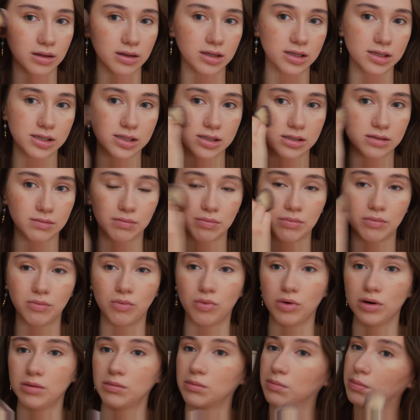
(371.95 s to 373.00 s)
this
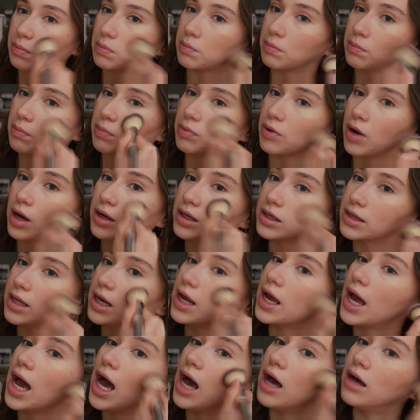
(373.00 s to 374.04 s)
one product
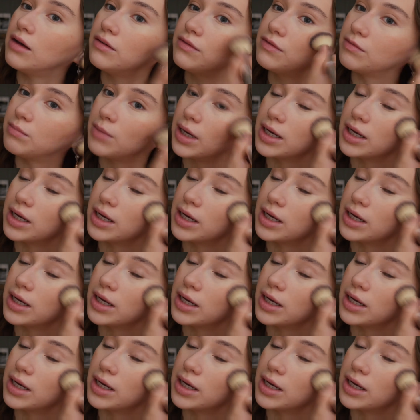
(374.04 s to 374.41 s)
that I have